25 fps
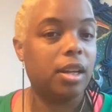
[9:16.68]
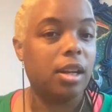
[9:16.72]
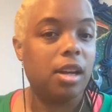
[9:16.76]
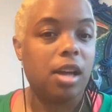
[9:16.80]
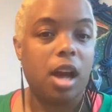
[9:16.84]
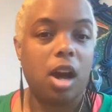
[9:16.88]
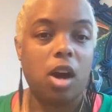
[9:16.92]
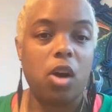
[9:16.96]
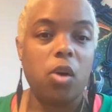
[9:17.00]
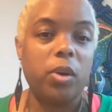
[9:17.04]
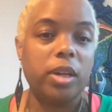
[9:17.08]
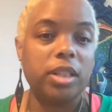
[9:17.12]

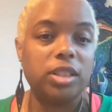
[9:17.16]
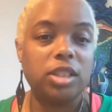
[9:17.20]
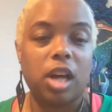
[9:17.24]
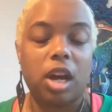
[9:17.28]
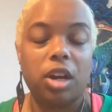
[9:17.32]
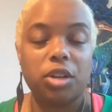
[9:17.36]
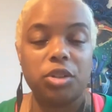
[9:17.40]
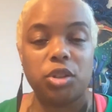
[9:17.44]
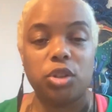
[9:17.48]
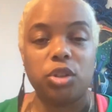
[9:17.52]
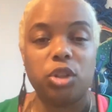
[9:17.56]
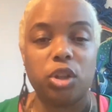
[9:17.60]
Go and
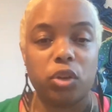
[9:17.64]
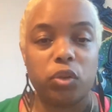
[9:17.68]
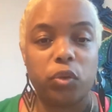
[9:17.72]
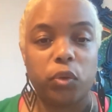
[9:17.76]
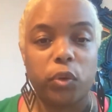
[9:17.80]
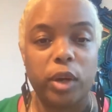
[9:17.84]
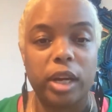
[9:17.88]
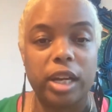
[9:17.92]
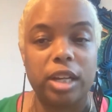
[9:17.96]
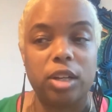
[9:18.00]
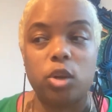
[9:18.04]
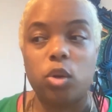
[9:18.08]
talk to your
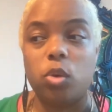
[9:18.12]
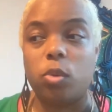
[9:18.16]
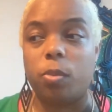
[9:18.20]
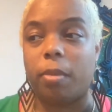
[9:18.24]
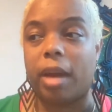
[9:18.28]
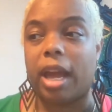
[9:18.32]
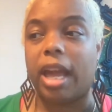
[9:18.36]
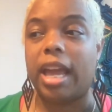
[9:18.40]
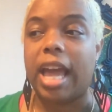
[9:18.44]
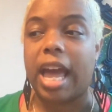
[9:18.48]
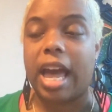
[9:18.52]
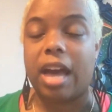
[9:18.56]
friend who
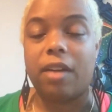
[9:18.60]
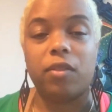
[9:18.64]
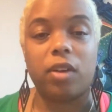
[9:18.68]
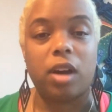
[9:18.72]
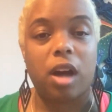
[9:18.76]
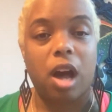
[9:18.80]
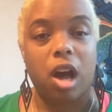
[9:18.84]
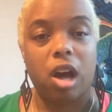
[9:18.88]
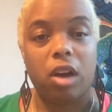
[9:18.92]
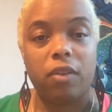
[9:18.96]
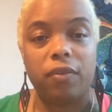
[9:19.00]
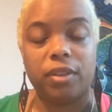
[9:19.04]
may have an
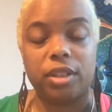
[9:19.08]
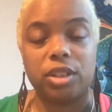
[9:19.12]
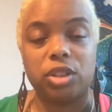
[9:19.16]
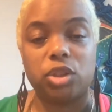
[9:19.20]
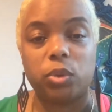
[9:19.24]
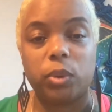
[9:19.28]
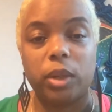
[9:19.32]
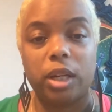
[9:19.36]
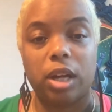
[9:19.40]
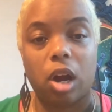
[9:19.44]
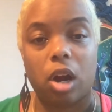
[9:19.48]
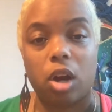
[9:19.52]
office
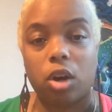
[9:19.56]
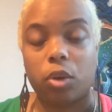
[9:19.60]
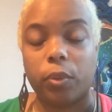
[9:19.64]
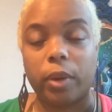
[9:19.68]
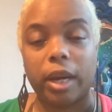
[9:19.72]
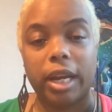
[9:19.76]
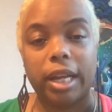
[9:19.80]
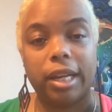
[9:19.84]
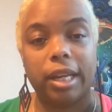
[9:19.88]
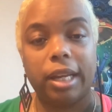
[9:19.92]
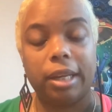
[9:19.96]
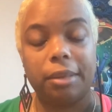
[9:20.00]
suite
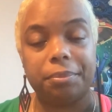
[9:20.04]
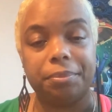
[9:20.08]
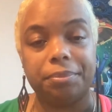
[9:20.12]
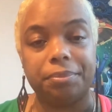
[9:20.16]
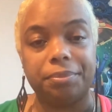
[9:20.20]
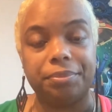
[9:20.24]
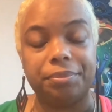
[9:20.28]
already.